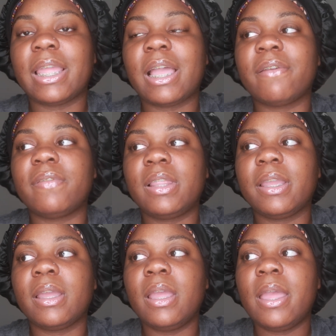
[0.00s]
Like, I feel
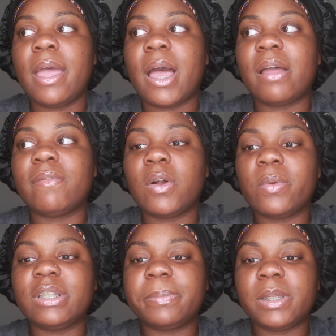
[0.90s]
like I've
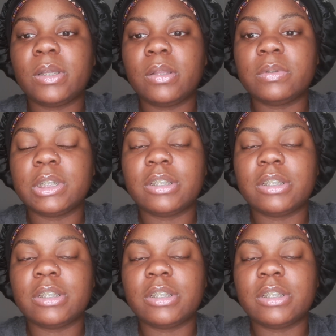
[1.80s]
always been closer